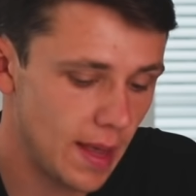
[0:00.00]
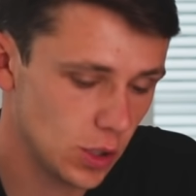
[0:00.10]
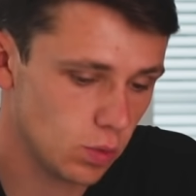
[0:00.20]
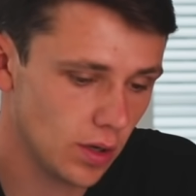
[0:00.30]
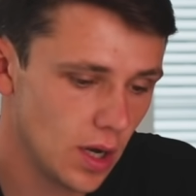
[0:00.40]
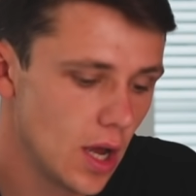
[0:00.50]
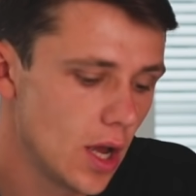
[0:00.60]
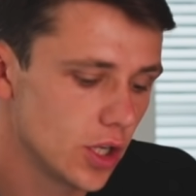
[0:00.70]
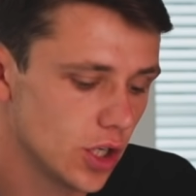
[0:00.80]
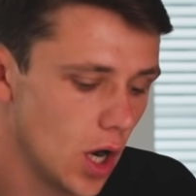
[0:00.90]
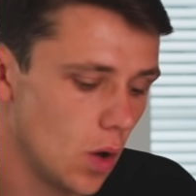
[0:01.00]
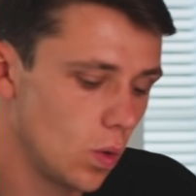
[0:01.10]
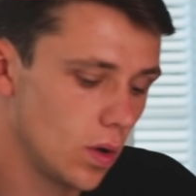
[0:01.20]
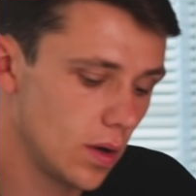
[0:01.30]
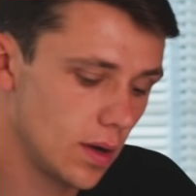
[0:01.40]
this one.
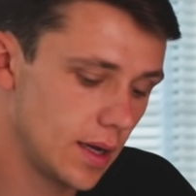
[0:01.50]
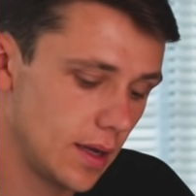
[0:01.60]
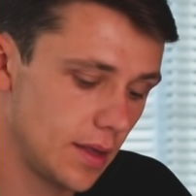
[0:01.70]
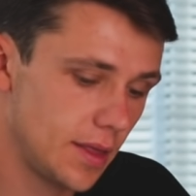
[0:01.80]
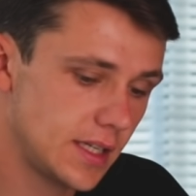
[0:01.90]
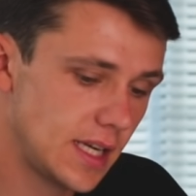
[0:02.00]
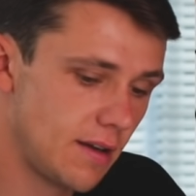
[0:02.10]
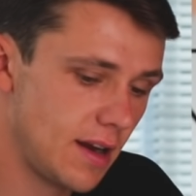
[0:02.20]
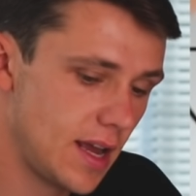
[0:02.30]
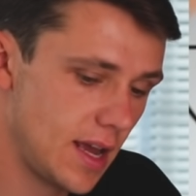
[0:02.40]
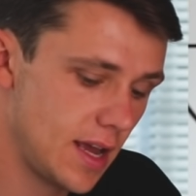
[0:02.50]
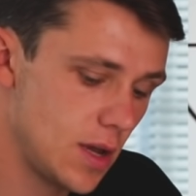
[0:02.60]
So this area here,